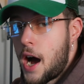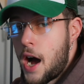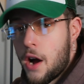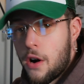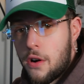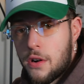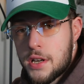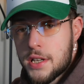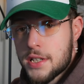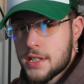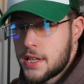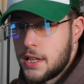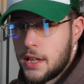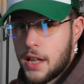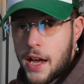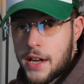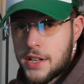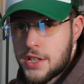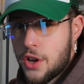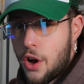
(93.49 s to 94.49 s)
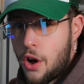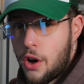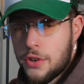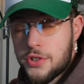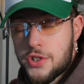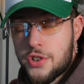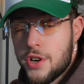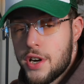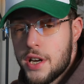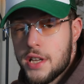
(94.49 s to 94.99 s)
I honestly like to
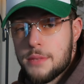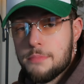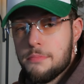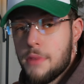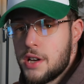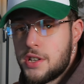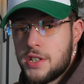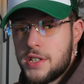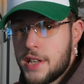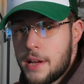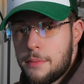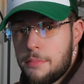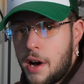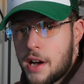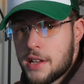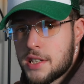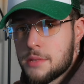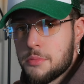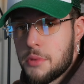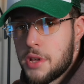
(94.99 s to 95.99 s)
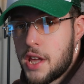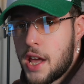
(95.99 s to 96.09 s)
alter it as much as I possibly